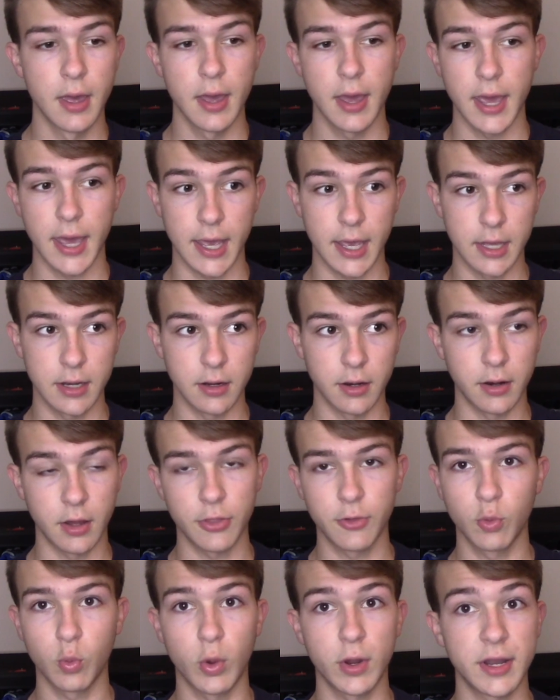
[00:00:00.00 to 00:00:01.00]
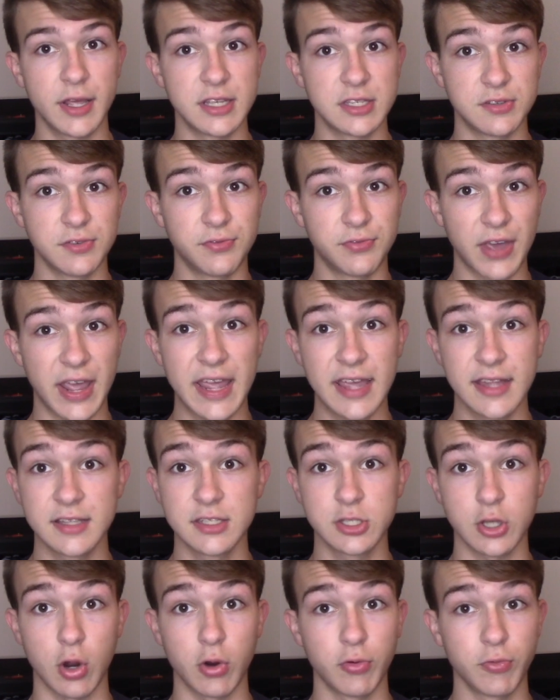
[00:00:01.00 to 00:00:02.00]
and another one is
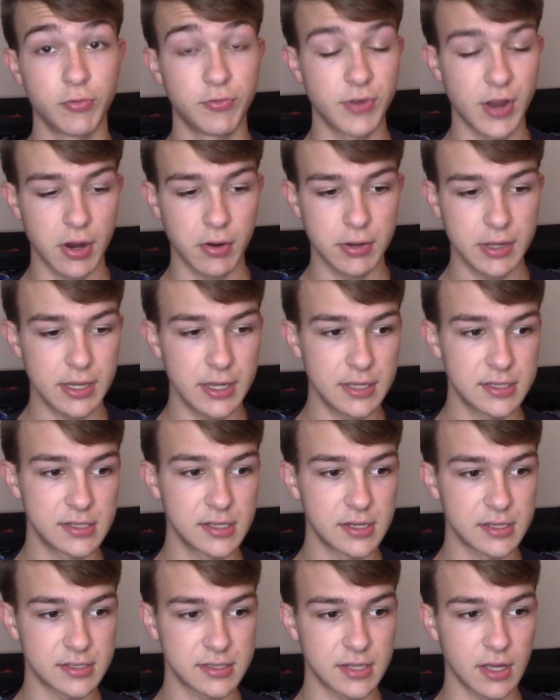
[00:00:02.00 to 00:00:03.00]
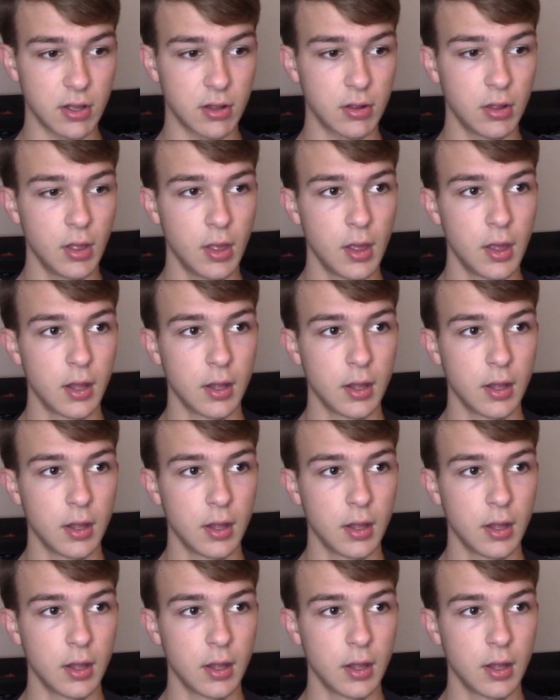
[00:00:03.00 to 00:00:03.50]
Vans are very easy to sell.